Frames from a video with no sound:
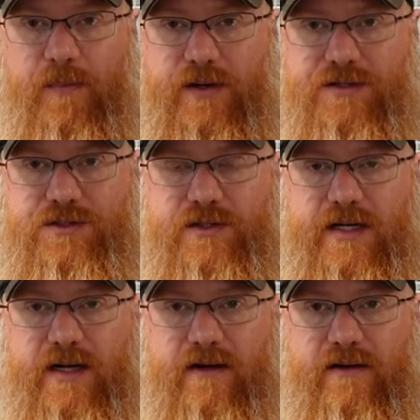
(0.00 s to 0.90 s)
parts
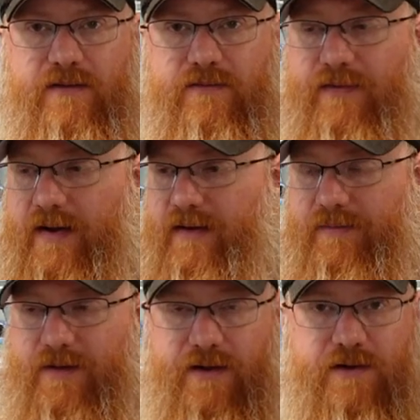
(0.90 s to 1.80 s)
tree of
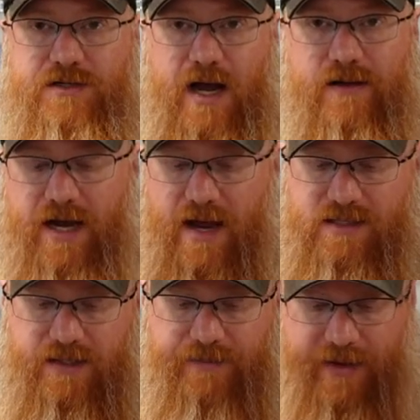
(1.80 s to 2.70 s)
like the Thundershot
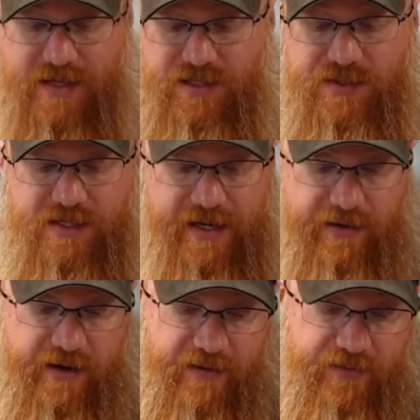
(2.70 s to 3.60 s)
chassis. I guess it was a
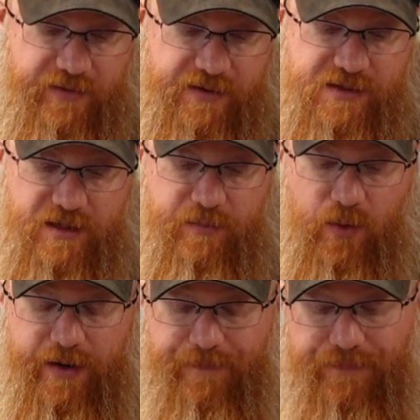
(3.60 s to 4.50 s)
gear cover at some
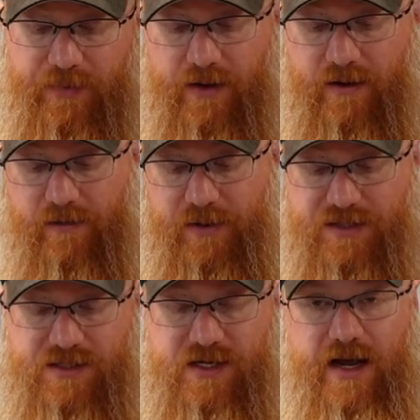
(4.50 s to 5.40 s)
point, but
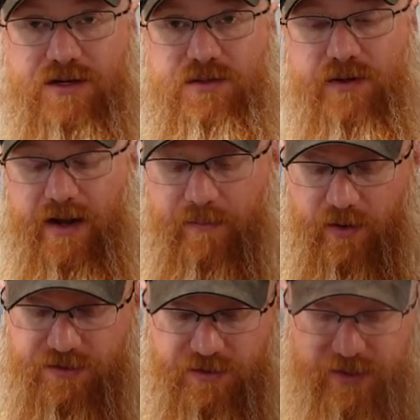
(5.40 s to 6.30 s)
it's just an extra on that
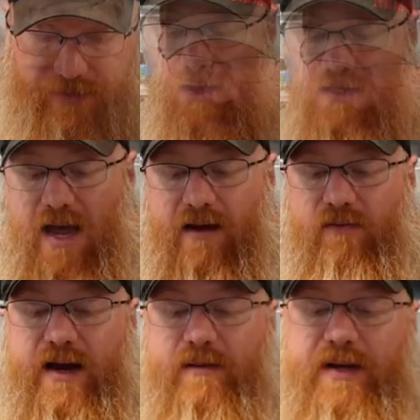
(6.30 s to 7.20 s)
parts tree. It's got
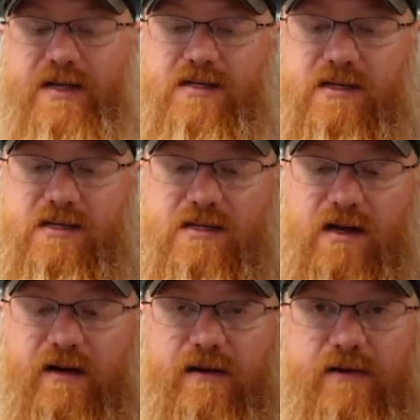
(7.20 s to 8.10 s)
random pieces
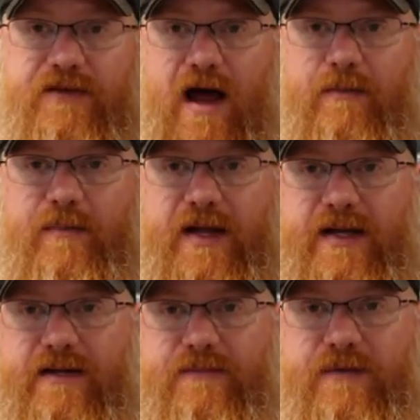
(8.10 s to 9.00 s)
of diamond
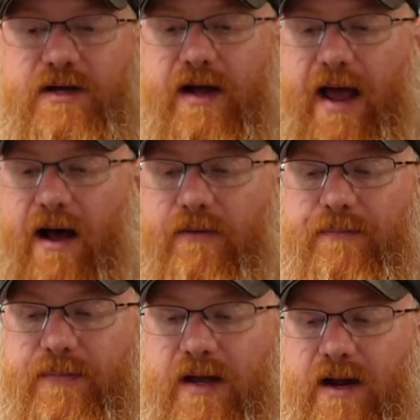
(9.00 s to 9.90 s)
plate cut out,
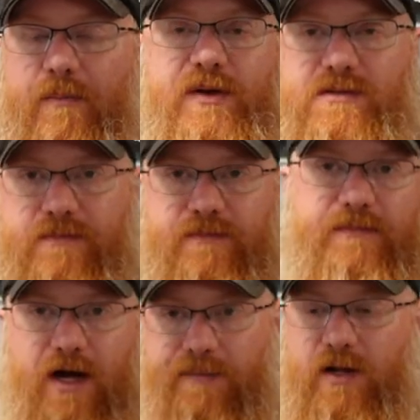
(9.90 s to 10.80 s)
and I'll put
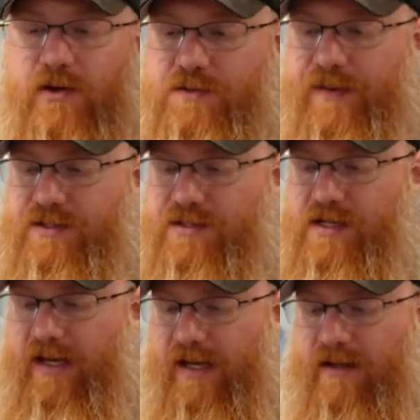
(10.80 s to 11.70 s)
some up close pictures
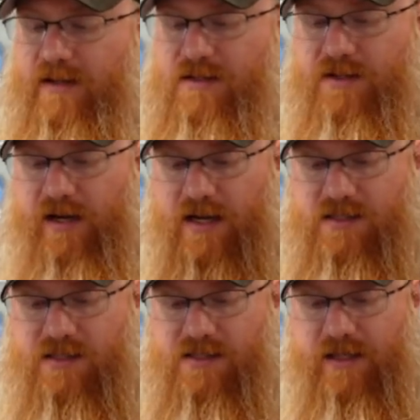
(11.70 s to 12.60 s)
at the end so you guys
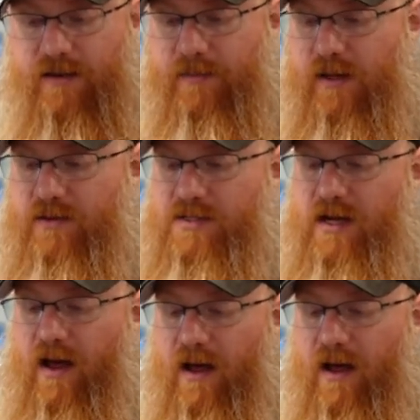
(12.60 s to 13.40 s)
can see it up close.